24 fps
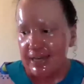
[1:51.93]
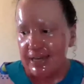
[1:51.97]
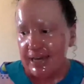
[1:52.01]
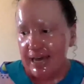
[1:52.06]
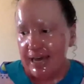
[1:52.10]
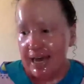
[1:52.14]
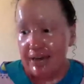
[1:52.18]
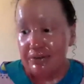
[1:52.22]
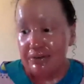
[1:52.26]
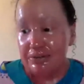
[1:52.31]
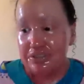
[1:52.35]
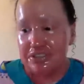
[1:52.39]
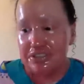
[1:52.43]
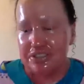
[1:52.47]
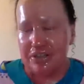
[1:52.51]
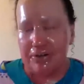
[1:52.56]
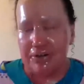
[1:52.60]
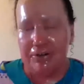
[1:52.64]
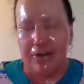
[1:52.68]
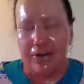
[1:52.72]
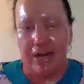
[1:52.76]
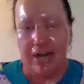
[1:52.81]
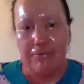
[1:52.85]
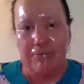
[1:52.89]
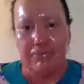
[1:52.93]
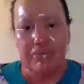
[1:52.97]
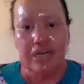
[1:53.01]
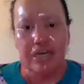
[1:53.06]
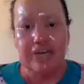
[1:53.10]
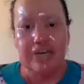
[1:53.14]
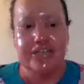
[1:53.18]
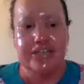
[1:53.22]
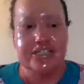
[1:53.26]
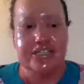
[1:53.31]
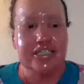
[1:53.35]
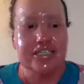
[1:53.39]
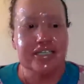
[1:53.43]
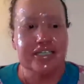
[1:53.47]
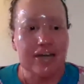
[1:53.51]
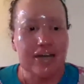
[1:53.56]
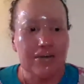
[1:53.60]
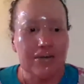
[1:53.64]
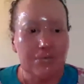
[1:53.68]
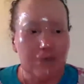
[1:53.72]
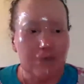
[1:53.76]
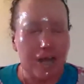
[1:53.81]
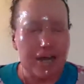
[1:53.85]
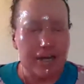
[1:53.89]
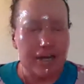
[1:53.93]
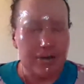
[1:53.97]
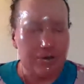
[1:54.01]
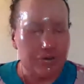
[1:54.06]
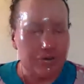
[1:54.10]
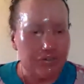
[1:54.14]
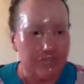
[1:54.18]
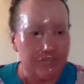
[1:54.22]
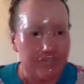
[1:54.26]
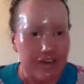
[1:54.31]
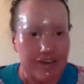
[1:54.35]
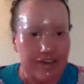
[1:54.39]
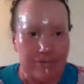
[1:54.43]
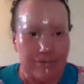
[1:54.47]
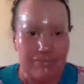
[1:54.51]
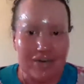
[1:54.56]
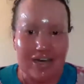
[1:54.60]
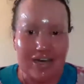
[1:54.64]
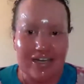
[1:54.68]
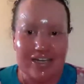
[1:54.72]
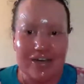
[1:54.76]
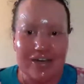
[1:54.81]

And also there's a young writer called Van O'Malley